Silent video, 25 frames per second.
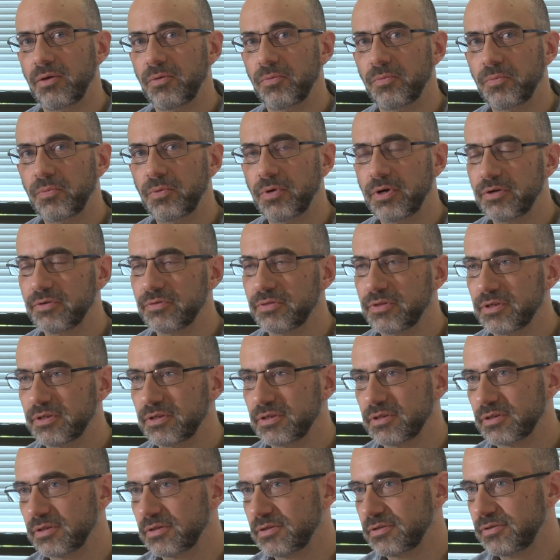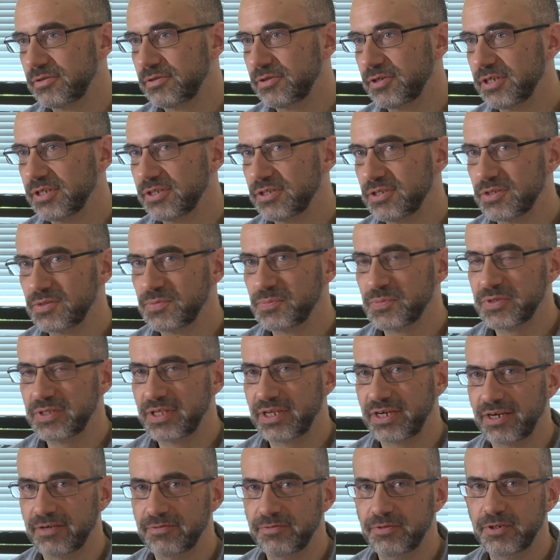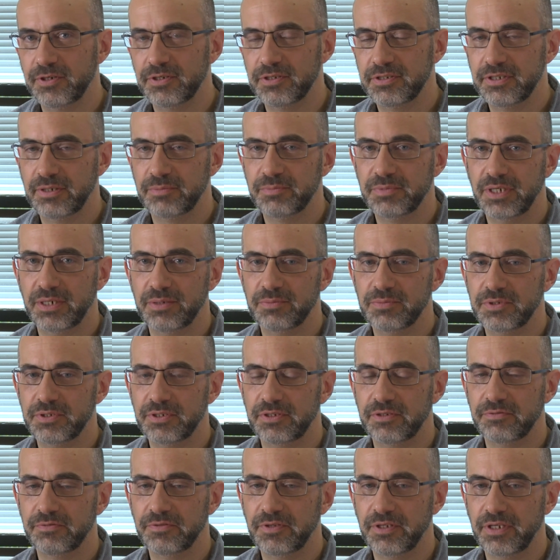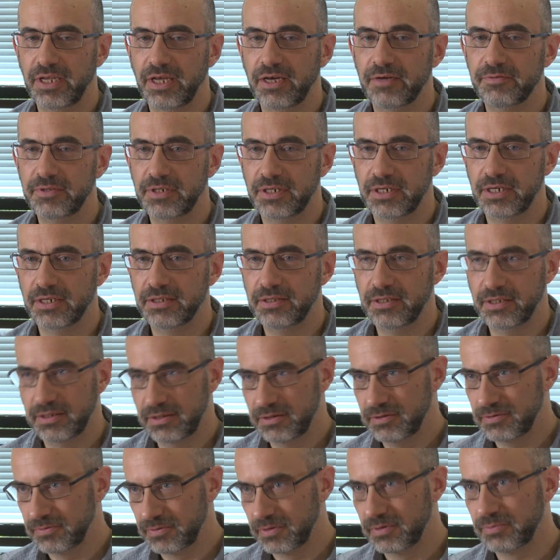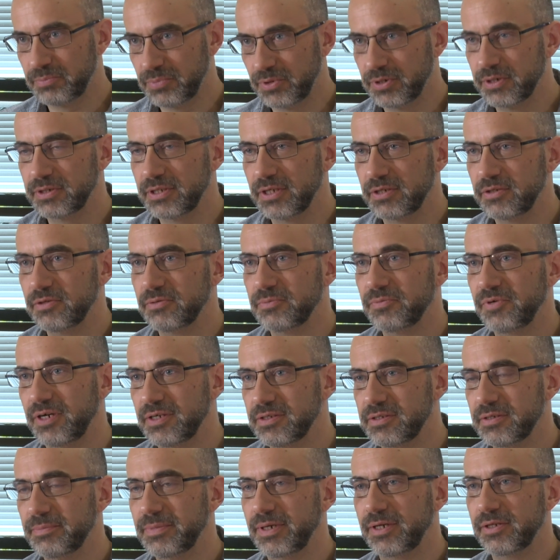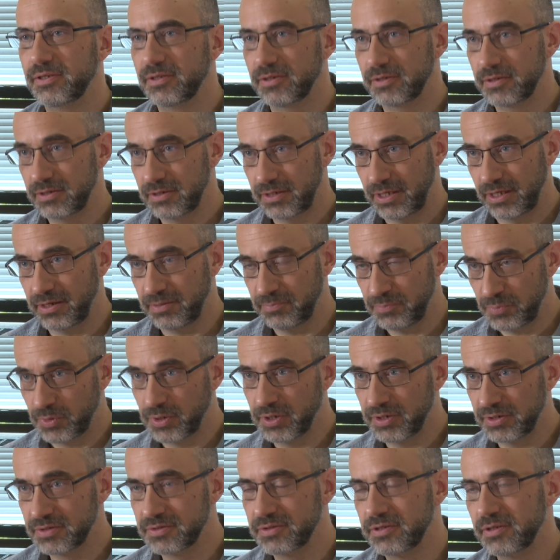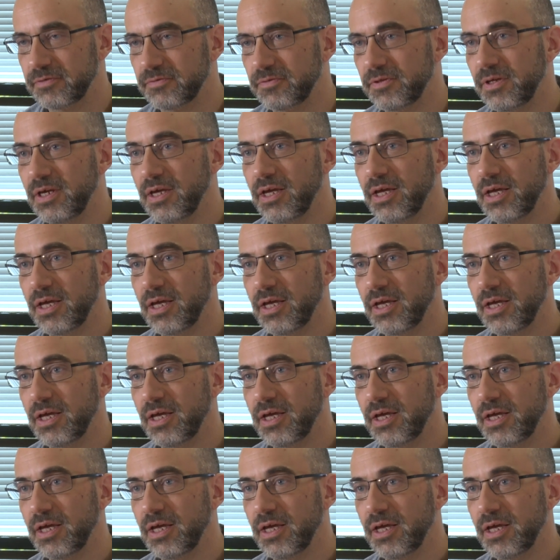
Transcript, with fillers: One of the criticisms that I've heard sometimes of the left, and I think the point that you raise about the importance of